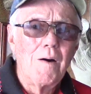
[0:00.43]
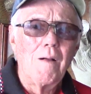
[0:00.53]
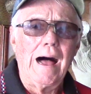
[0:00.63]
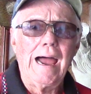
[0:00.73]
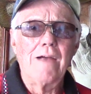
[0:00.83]

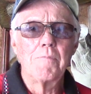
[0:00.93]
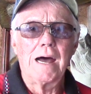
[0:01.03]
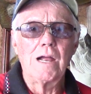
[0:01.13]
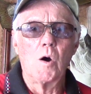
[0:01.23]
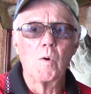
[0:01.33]
Well, hi
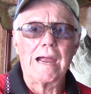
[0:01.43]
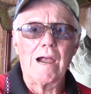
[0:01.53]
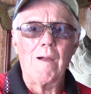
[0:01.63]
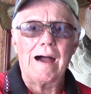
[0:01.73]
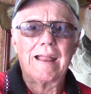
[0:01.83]
everybody, old
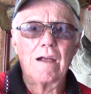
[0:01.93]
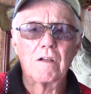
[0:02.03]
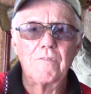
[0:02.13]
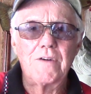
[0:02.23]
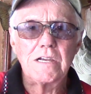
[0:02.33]
Gare out here
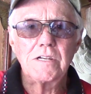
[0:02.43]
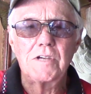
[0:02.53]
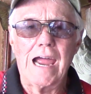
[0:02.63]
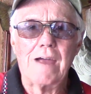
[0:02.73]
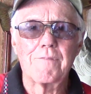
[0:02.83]
at the Fishing
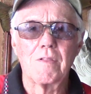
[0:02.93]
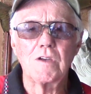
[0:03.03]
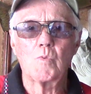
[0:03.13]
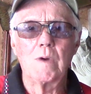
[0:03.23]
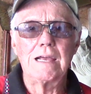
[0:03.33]
Shack for
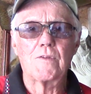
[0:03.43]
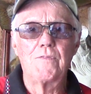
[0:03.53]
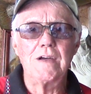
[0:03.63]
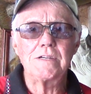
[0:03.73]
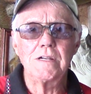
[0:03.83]
this week's
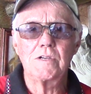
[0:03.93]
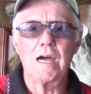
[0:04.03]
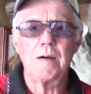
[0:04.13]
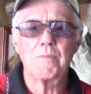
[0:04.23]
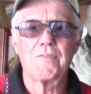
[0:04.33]
Fishing
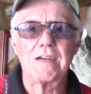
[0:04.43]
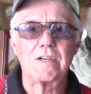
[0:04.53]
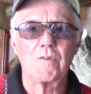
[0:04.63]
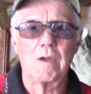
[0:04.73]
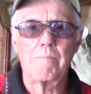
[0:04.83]
Chums
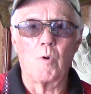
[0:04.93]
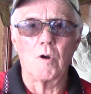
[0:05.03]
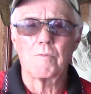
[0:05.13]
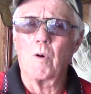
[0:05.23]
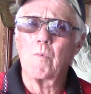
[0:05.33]
fishing
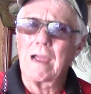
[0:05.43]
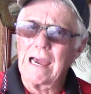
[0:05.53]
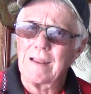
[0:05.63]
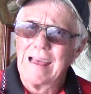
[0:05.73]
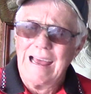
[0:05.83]
reports. Well,
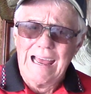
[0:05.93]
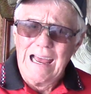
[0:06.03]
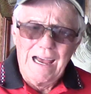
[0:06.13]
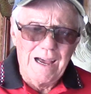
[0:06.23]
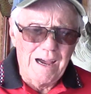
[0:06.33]

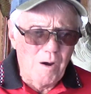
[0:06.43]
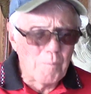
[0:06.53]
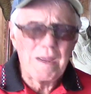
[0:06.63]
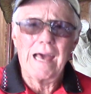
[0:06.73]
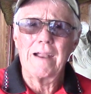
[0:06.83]
I
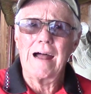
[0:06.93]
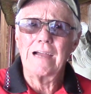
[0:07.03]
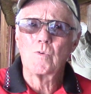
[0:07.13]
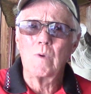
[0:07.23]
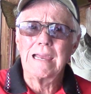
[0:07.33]
hope you had a
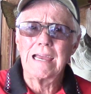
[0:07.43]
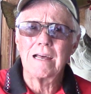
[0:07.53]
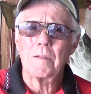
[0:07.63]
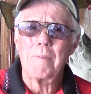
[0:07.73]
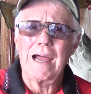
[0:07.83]
nice
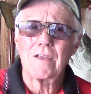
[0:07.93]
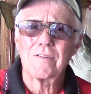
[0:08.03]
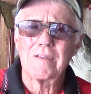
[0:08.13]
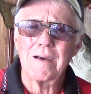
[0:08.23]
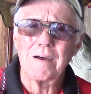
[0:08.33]
weekend the
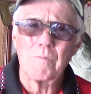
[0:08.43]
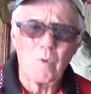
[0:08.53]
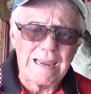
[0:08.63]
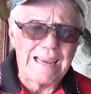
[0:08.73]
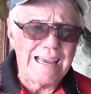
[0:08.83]
past
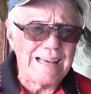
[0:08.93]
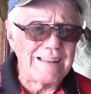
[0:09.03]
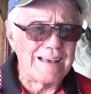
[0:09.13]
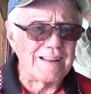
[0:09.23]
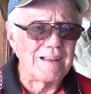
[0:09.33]

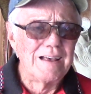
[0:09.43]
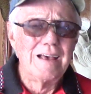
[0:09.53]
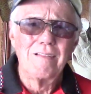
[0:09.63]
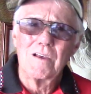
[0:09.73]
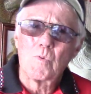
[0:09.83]
weekend, and
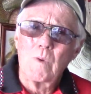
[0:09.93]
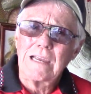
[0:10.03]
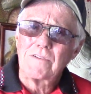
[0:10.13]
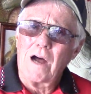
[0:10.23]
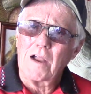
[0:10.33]
this
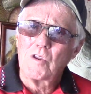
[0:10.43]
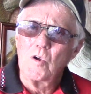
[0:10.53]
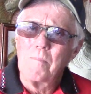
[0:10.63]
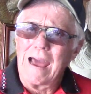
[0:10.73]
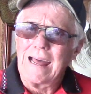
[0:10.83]
week's not
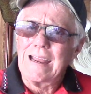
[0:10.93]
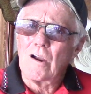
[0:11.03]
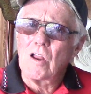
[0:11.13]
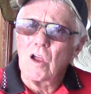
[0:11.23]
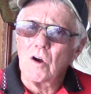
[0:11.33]
too bad
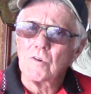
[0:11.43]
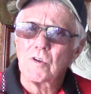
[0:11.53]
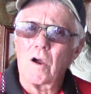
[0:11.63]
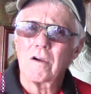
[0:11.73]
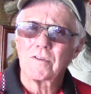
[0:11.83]
here in the
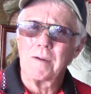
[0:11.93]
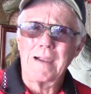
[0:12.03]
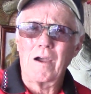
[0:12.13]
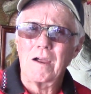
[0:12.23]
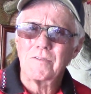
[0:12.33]
Ozark. Some
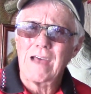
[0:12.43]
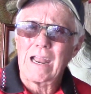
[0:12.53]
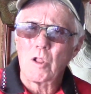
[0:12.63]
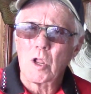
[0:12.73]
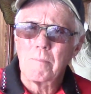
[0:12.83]
areas
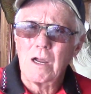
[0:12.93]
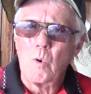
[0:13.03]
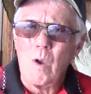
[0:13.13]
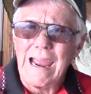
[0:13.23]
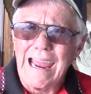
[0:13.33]
had a little bit
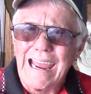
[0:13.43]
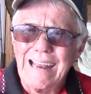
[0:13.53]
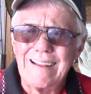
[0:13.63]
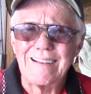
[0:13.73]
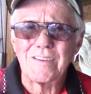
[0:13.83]
of
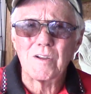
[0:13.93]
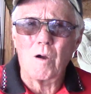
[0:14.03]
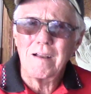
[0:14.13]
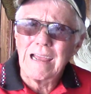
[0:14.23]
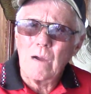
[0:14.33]
rain. It's
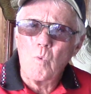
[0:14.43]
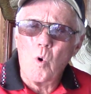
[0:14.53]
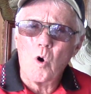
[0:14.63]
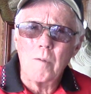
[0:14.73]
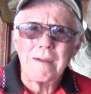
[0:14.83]
starting to get
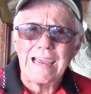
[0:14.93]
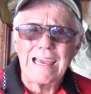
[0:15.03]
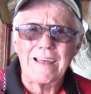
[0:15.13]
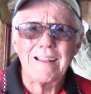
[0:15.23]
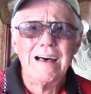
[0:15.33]
warm
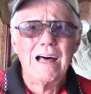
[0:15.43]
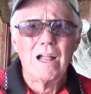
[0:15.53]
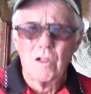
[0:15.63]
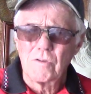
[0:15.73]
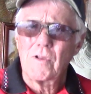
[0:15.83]
again.
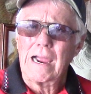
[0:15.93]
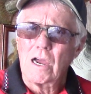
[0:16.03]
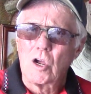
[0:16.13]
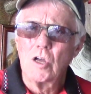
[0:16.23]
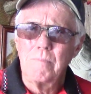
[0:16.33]
Looks like
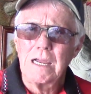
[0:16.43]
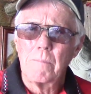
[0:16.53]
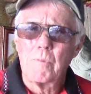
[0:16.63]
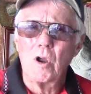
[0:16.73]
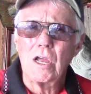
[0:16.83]
it could be a
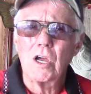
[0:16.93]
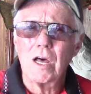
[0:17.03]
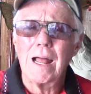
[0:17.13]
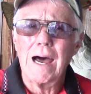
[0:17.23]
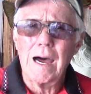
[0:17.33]
pretty
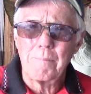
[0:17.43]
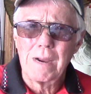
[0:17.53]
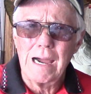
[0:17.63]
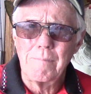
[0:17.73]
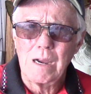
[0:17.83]
good
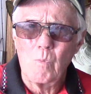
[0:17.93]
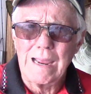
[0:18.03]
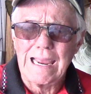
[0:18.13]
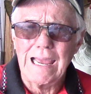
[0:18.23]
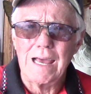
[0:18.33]
upcoming
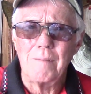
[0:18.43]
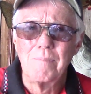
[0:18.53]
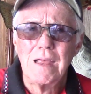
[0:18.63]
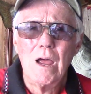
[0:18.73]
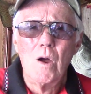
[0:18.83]
weekend.
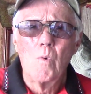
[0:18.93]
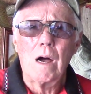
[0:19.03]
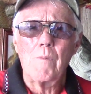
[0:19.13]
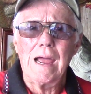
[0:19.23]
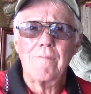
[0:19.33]

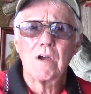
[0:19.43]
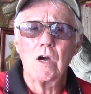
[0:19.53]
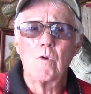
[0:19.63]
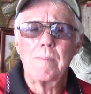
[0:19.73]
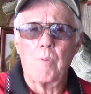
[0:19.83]
Well, we have a
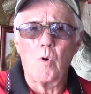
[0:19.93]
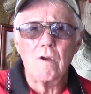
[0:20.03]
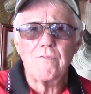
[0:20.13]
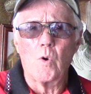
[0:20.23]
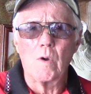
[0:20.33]
good
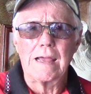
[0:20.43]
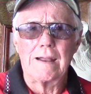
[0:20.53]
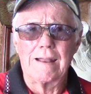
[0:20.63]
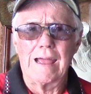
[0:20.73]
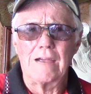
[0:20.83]
report for you
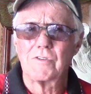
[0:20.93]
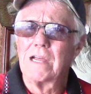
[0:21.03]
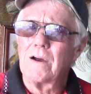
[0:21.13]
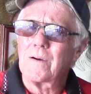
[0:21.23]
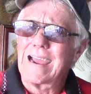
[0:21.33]
today.
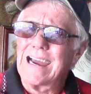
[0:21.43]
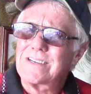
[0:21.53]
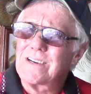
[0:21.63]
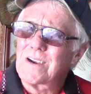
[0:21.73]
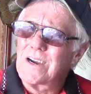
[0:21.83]
Still
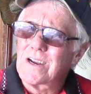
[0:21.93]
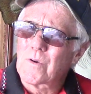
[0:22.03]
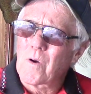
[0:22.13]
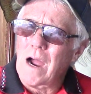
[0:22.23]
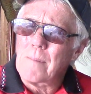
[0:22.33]
catching good
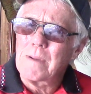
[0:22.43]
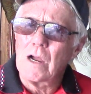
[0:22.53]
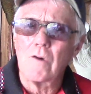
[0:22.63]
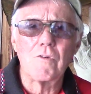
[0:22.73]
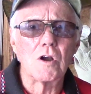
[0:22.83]
crappie
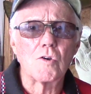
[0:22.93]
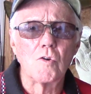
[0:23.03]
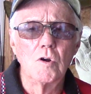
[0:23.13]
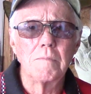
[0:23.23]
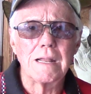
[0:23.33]
over at
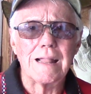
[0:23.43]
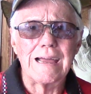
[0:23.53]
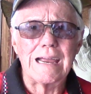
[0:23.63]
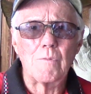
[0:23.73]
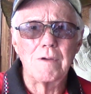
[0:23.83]
Truman
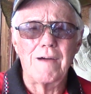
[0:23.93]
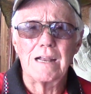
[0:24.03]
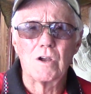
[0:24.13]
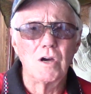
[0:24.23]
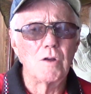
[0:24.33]
Lake. We've
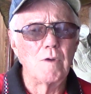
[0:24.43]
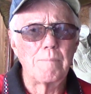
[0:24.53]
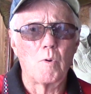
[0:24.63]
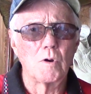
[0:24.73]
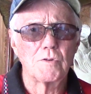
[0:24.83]
had good
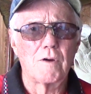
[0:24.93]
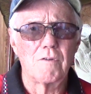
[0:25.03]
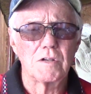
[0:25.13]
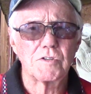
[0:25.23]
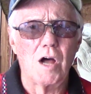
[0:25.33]
reports
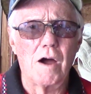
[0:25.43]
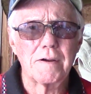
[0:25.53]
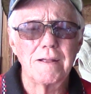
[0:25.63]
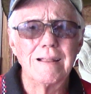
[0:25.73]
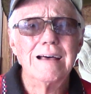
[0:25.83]
over at
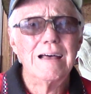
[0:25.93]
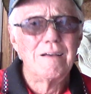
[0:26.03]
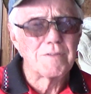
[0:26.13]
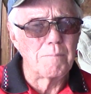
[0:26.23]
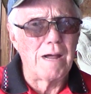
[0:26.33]
Stockton.
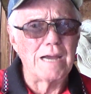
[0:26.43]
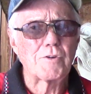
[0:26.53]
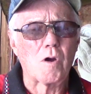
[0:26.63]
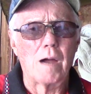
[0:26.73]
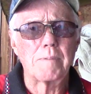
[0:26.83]
Some nice
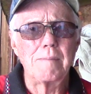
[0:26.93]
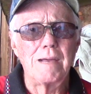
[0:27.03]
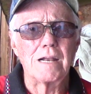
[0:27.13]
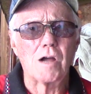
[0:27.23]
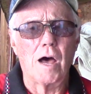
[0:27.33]
crappie
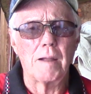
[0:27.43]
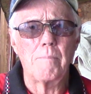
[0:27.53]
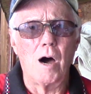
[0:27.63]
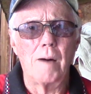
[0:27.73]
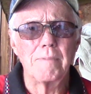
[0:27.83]
being caught at
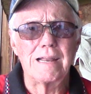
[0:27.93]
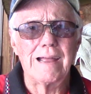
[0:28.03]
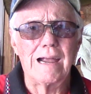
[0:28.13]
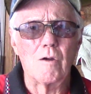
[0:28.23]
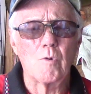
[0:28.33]
Palm de
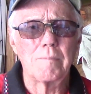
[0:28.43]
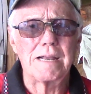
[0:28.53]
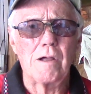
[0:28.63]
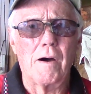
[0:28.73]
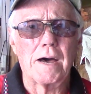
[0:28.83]
Terre. We'll
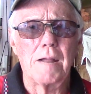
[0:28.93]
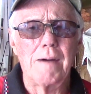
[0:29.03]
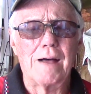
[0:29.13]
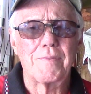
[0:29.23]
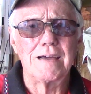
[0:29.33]
be talking
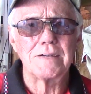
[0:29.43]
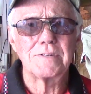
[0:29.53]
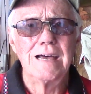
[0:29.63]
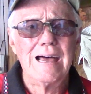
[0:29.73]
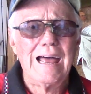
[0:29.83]
about
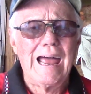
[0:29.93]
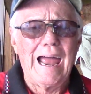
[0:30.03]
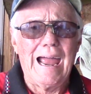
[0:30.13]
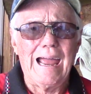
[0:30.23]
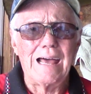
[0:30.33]
this.
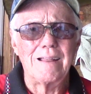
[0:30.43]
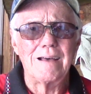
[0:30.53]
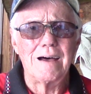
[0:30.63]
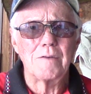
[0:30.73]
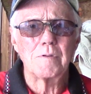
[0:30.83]
And
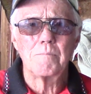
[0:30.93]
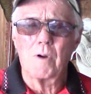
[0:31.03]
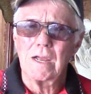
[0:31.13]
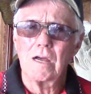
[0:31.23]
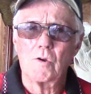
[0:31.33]
some
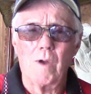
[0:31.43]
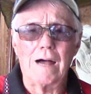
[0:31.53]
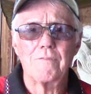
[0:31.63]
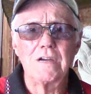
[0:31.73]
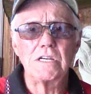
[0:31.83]
pretty good
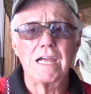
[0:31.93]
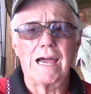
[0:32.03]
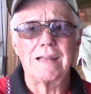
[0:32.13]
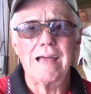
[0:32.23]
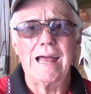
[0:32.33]
trout fishing
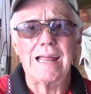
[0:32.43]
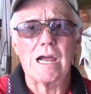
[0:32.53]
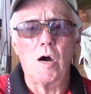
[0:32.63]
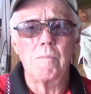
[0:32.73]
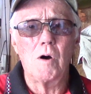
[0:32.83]
at
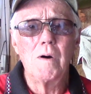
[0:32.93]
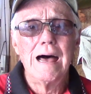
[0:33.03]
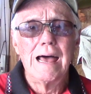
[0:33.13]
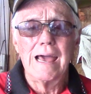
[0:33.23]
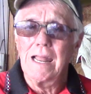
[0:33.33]
Taneycomo.
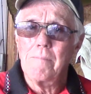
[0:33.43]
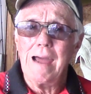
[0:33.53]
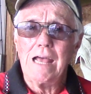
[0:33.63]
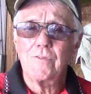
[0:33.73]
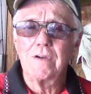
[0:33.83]
And the
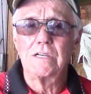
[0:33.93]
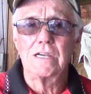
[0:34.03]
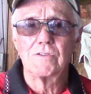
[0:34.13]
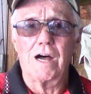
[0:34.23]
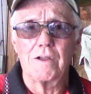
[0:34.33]
bass
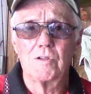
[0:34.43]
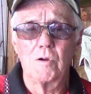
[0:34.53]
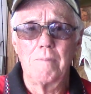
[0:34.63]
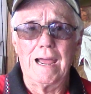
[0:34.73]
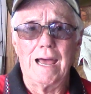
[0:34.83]
fishing's not
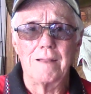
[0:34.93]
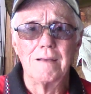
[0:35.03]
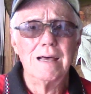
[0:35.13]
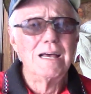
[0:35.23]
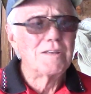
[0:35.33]
too bad.
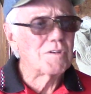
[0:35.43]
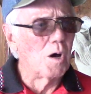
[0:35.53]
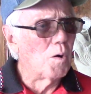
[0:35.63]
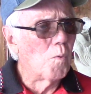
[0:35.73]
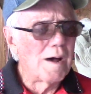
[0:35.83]

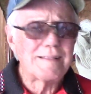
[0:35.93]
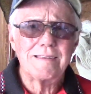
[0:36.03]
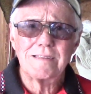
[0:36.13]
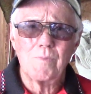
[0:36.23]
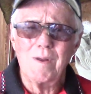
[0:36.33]
So what
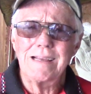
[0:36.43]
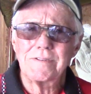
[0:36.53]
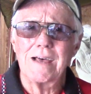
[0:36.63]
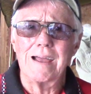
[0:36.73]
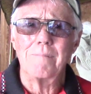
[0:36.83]
do you
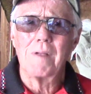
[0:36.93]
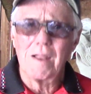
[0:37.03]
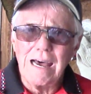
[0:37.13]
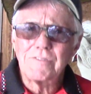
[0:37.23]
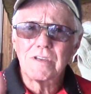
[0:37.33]
say?
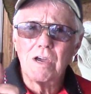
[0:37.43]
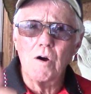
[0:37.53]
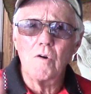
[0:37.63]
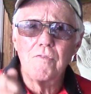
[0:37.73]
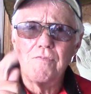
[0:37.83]
Let's
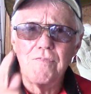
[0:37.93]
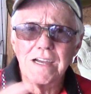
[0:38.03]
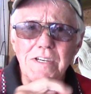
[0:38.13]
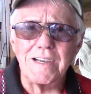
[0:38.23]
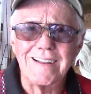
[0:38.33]
go
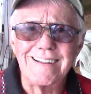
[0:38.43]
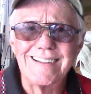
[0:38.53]
fishing.